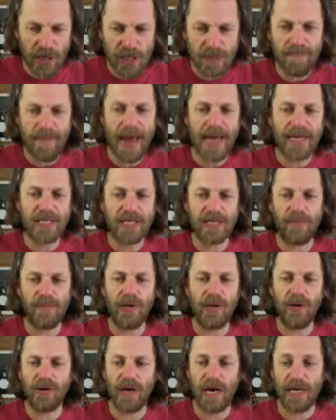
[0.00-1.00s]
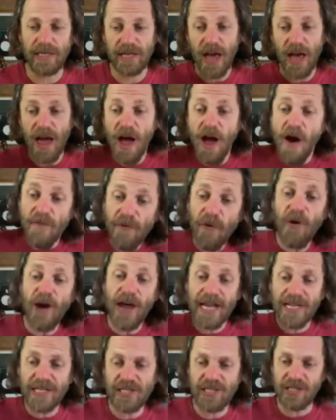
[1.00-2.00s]
make something look nice.
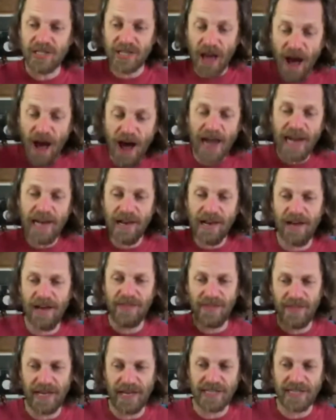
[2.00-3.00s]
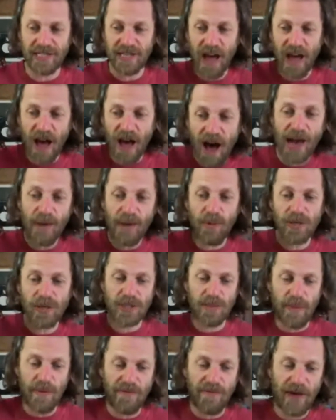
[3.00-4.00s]
For instance, I learnt this. I was
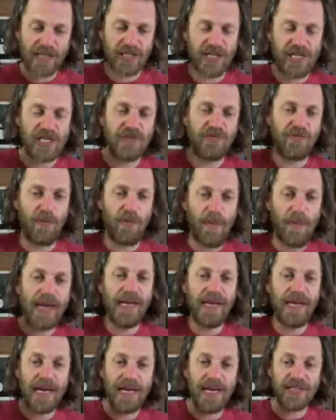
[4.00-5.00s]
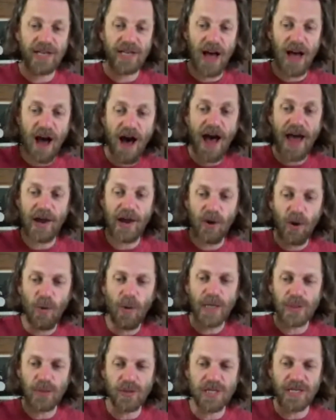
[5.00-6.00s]
a perfectionist for many years. I
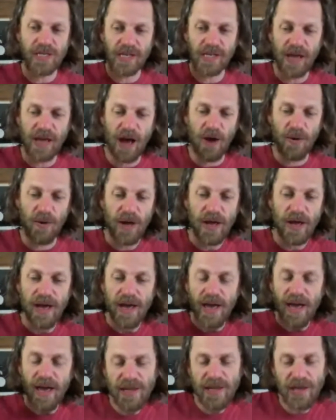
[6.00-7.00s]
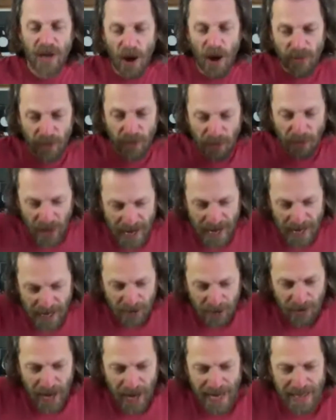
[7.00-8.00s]
always wanted to go, you know, the thing
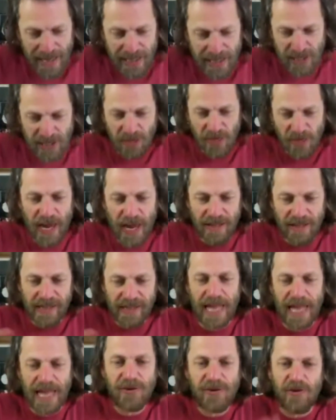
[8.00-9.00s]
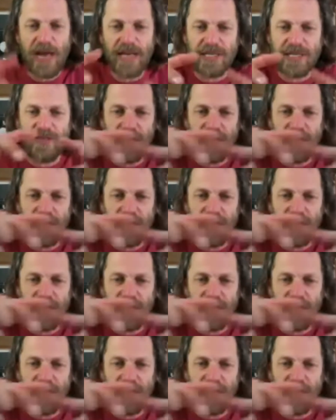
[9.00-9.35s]
creates the thing that then creates the